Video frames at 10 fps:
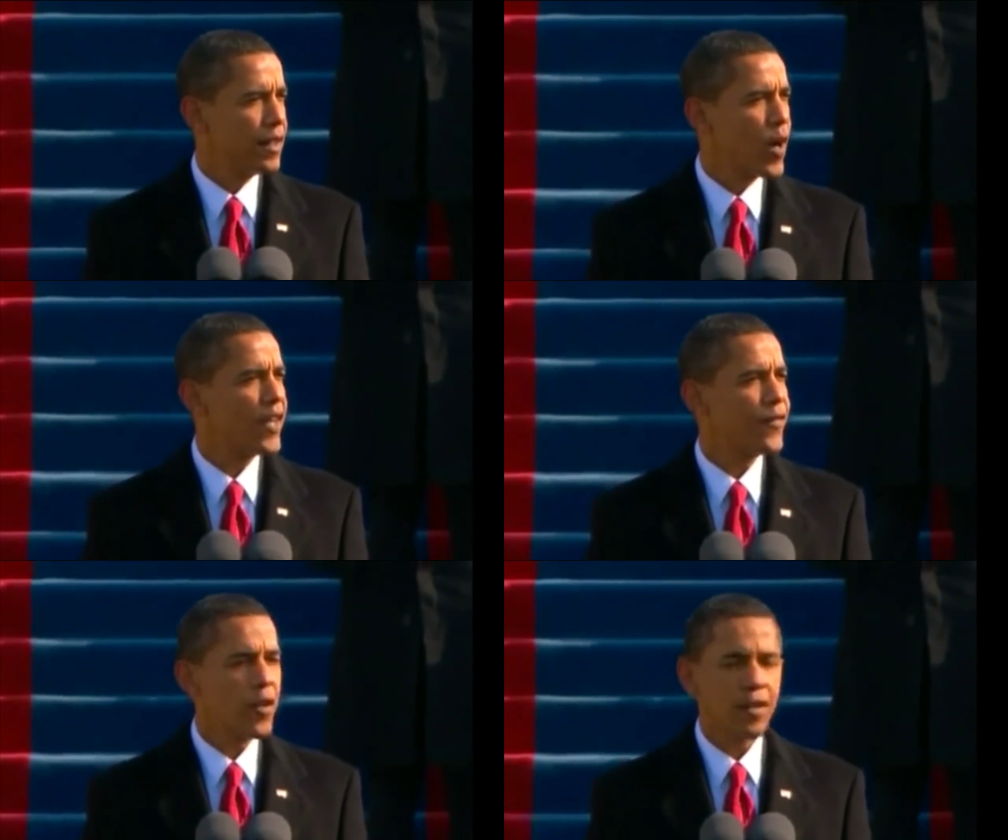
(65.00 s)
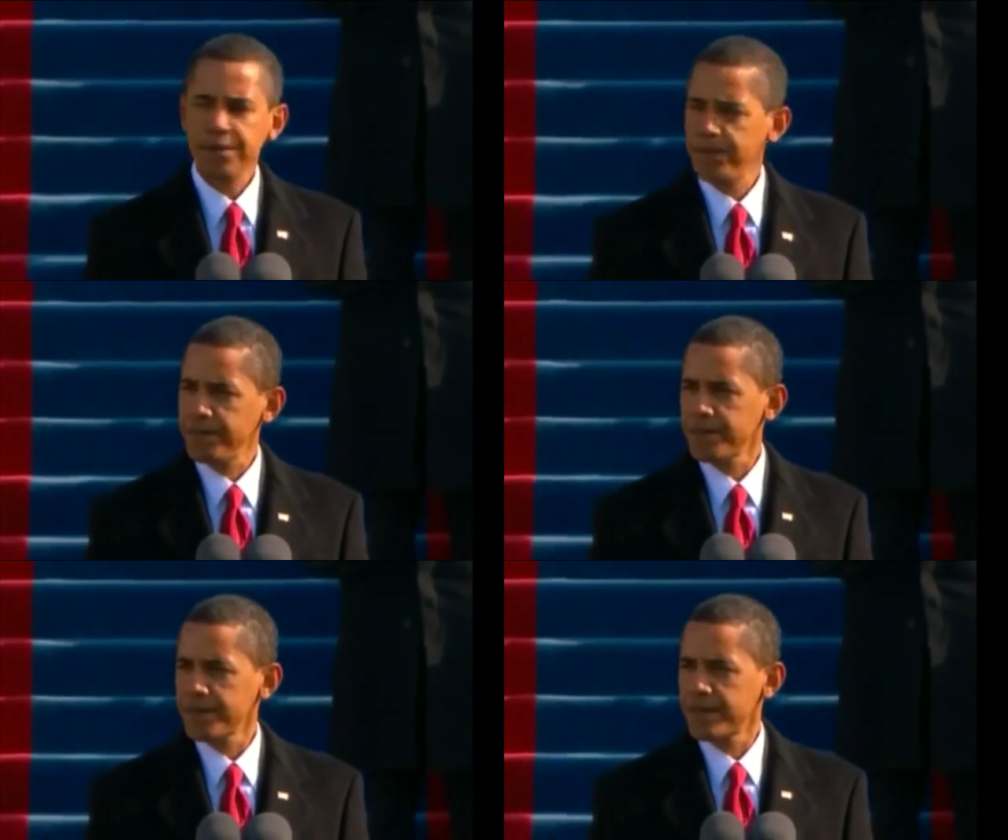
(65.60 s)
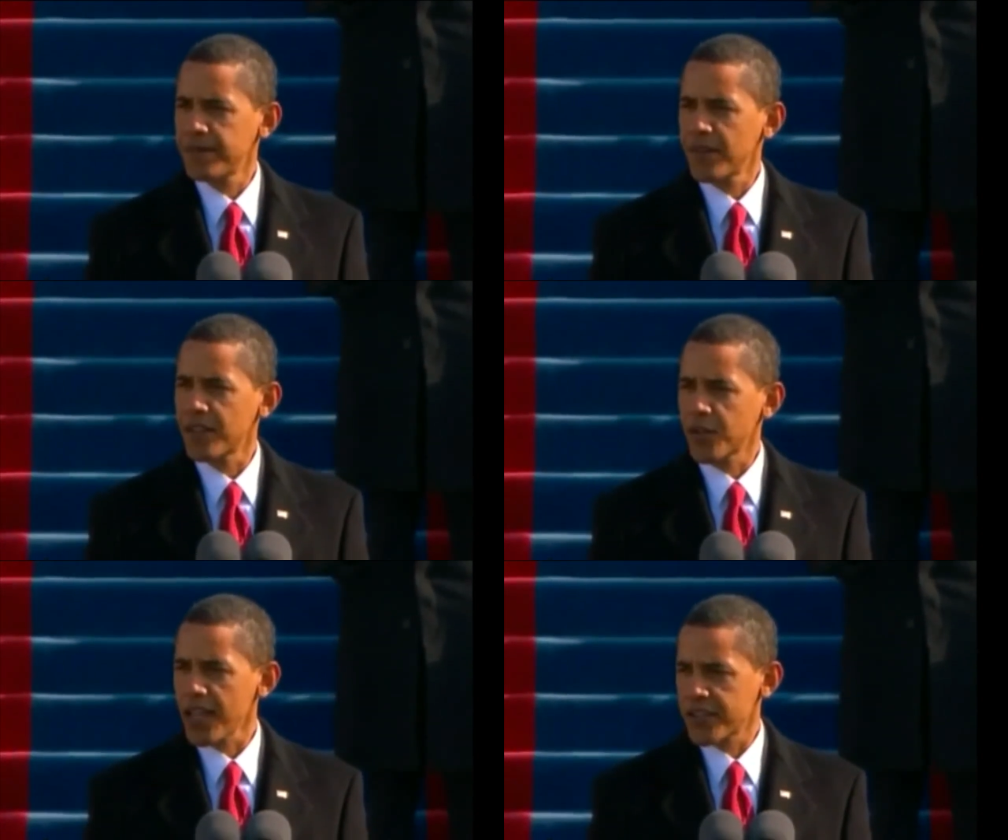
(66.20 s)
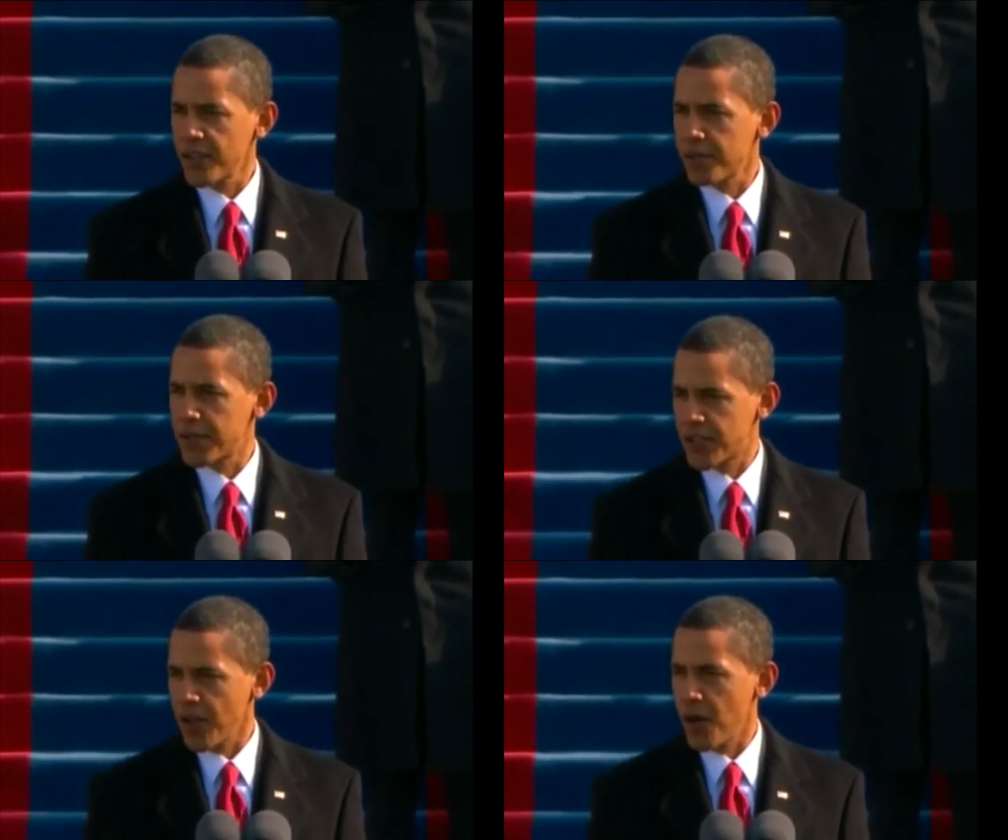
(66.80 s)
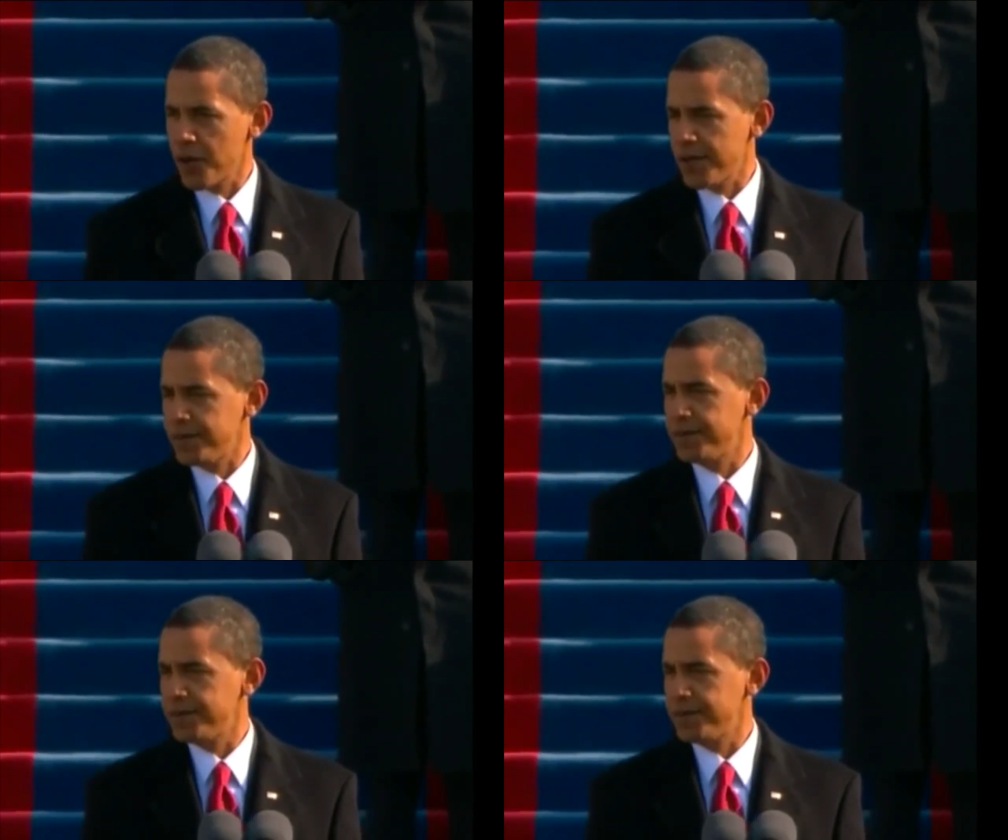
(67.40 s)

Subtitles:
Grateful for the trust you've bestowed.